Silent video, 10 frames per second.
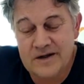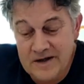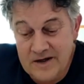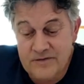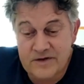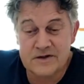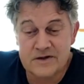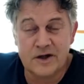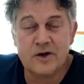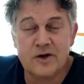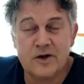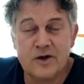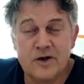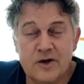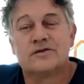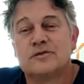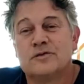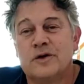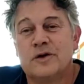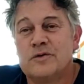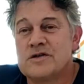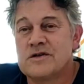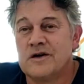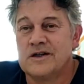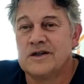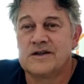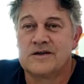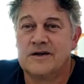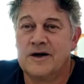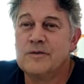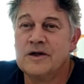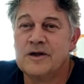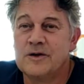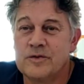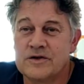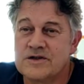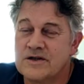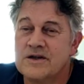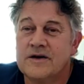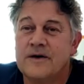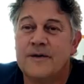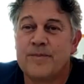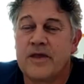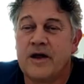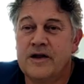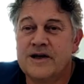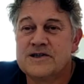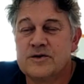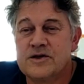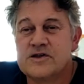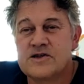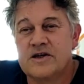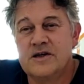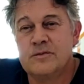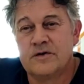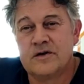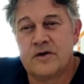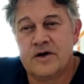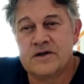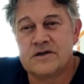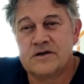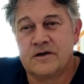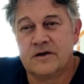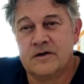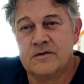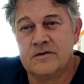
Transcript: give us new rifles when we started? I mean, it was next to the sea with the rust. I